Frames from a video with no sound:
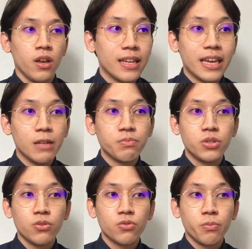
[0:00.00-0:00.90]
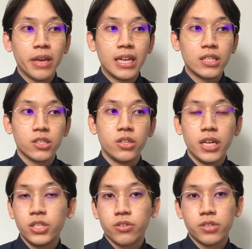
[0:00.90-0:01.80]
It helps you to manage a
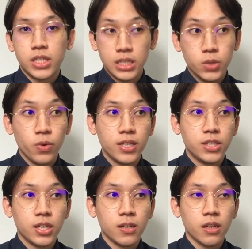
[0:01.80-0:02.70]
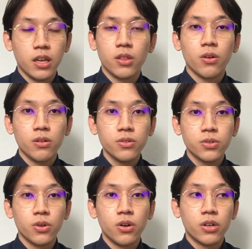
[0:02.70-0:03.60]
dangerous situation. It
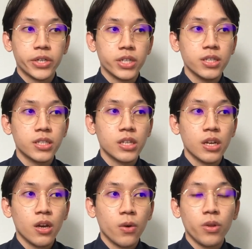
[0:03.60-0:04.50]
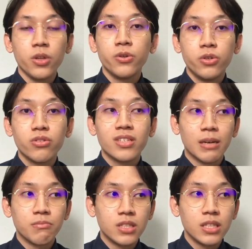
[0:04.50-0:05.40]
also occurs when you do
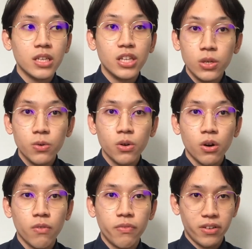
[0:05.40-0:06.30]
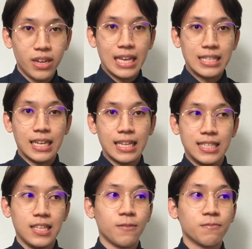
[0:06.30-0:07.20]
something new or very
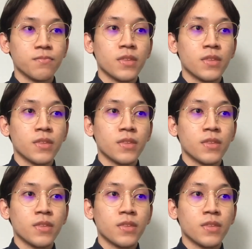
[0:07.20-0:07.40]
exciting.